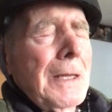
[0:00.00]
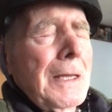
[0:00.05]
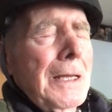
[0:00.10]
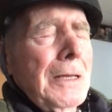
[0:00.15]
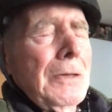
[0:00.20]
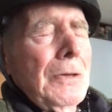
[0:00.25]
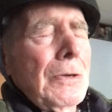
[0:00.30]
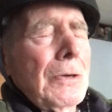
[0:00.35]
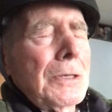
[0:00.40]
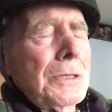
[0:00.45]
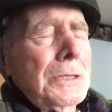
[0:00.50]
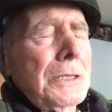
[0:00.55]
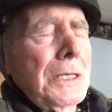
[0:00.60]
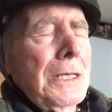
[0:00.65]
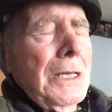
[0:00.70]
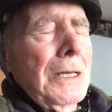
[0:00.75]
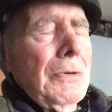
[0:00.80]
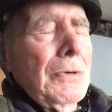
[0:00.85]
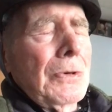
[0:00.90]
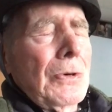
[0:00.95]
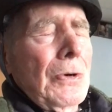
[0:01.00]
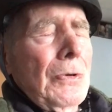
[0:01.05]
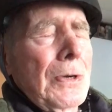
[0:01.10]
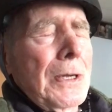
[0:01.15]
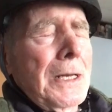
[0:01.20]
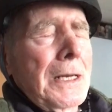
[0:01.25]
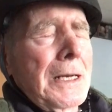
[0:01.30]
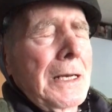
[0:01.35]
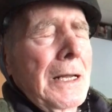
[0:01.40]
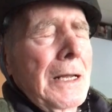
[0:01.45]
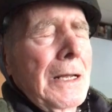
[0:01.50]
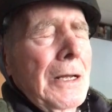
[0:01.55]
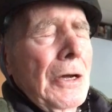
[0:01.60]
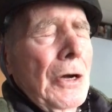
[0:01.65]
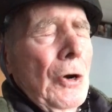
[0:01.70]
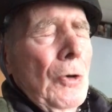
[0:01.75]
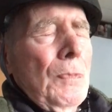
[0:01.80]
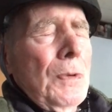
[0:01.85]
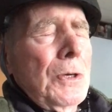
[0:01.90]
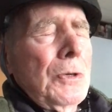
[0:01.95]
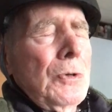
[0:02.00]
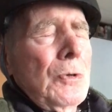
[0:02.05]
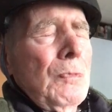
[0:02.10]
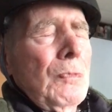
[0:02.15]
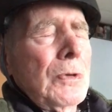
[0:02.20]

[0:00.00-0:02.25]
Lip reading: in New York City who go in and open a new